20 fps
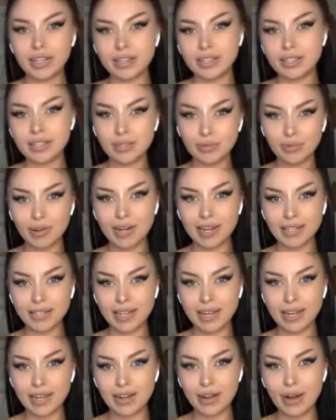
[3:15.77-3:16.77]
this is what I
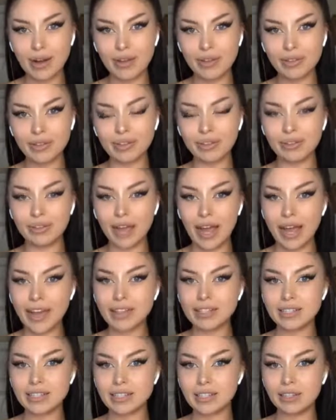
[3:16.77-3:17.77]
did on the
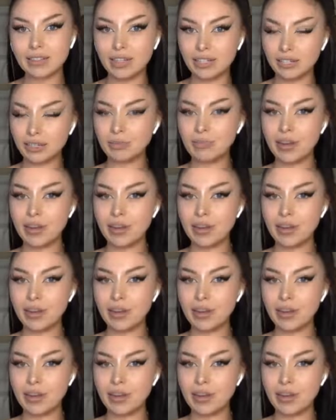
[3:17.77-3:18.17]
last Lunch